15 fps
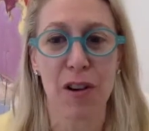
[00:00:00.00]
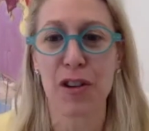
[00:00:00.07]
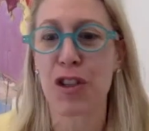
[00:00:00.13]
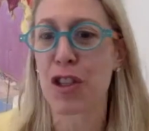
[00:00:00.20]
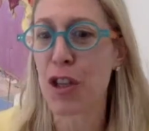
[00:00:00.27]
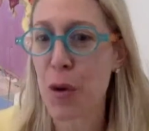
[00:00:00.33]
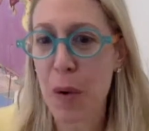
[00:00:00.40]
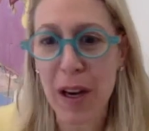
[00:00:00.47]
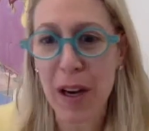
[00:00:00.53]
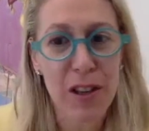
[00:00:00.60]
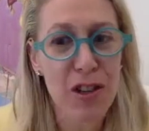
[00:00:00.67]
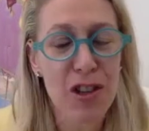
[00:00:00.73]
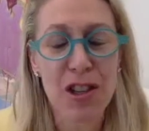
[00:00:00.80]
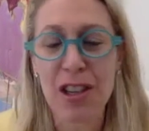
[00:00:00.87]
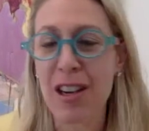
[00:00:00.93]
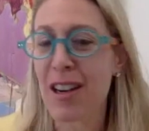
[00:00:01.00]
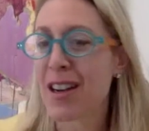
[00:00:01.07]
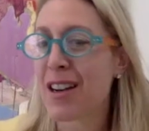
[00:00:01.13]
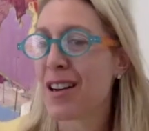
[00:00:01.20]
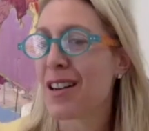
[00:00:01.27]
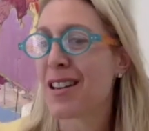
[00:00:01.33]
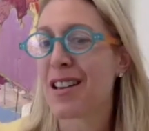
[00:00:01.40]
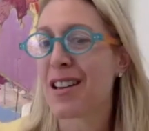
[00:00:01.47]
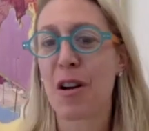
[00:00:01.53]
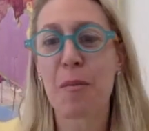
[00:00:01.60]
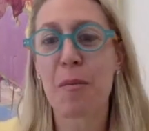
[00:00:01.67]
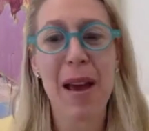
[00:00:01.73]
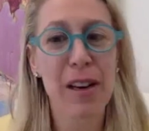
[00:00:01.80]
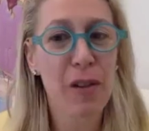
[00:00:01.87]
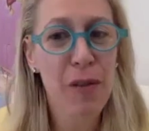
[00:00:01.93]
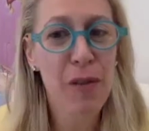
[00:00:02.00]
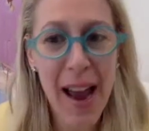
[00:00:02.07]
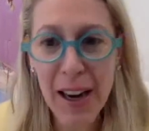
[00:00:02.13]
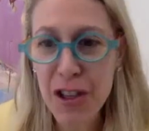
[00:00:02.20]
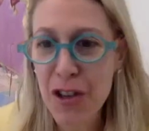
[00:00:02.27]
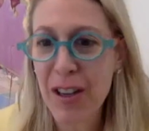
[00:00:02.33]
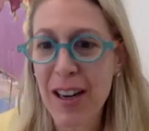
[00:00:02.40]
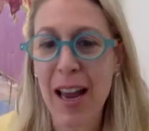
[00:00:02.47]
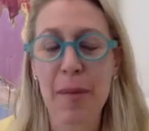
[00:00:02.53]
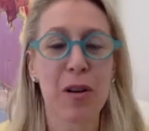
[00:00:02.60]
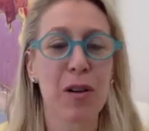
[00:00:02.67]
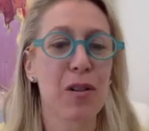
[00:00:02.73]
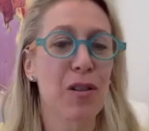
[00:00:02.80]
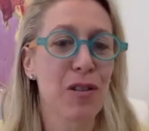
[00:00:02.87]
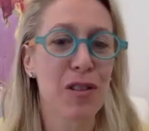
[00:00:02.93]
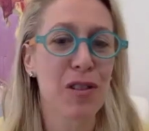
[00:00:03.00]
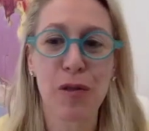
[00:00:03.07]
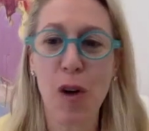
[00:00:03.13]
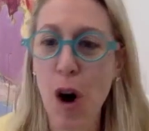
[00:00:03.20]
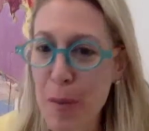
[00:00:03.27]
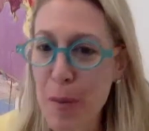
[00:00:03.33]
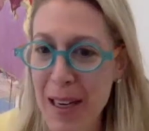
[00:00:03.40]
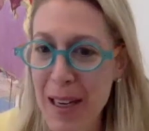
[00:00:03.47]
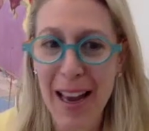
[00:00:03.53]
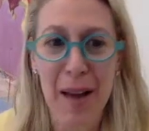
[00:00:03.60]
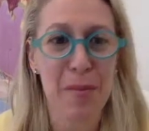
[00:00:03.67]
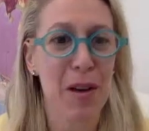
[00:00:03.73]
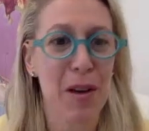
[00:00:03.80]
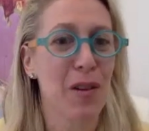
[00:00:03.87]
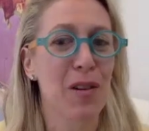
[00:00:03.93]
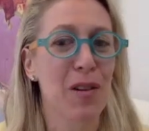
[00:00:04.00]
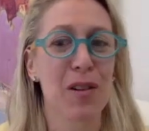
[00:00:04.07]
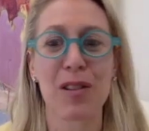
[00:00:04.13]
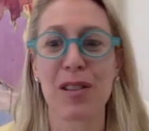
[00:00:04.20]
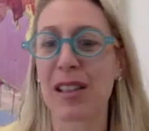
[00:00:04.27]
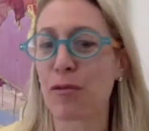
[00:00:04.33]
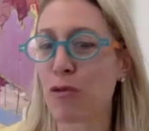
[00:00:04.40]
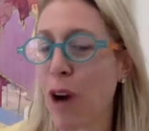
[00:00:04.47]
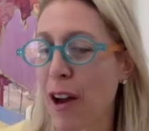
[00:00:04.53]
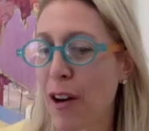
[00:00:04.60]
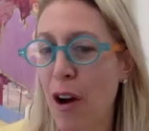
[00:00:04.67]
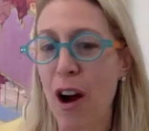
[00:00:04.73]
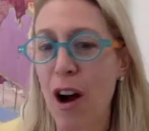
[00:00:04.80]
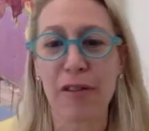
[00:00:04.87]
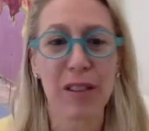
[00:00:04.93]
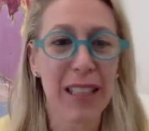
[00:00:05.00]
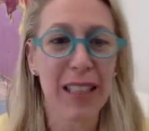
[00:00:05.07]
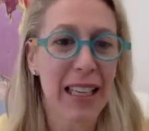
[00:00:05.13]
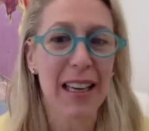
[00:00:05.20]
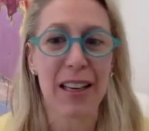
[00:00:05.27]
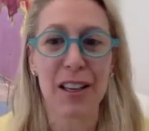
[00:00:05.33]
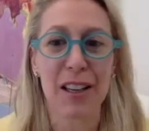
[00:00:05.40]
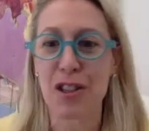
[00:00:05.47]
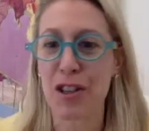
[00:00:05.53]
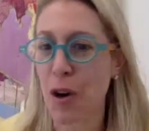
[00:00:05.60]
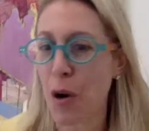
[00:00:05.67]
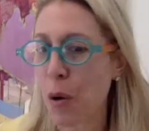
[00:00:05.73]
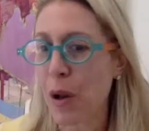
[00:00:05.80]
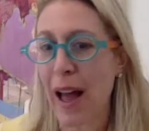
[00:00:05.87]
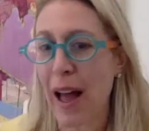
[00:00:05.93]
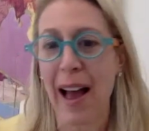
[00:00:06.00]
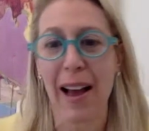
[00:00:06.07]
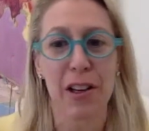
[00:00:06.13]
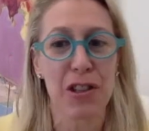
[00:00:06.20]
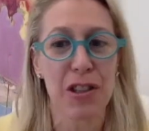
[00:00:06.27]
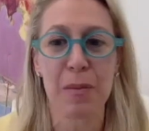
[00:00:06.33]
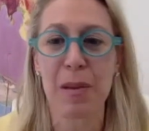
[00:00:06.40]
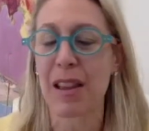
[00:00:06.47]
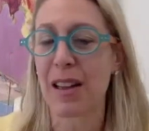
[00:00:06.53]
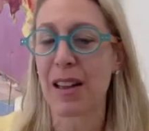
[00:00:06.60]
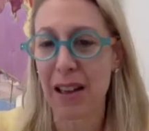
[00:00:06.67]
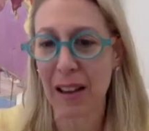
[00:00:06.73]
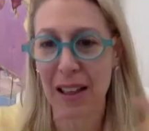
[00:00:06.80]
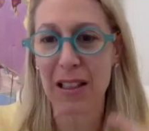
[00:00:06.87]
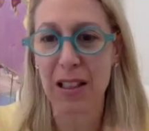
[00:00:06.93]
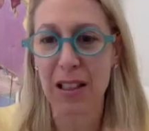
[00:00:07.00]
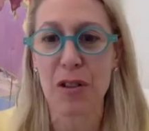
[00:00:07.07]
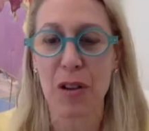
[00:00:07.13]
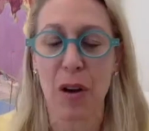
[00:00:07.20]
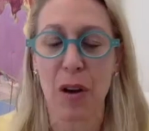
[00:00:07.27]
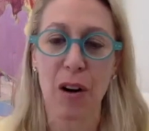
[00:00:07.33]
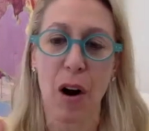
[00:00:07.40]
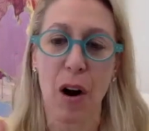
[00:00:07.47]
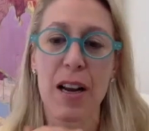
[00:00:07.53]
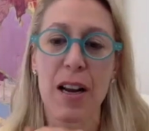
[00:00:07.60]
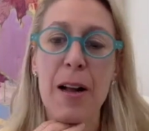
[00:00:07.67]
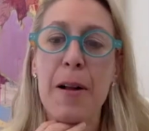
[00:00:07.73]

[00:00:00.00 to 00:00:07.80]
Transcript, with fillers: Sewage, you know, manufacturing chemicals, farming chemicals, runoff, leakage, coal ash. I mean, the list goes on and on.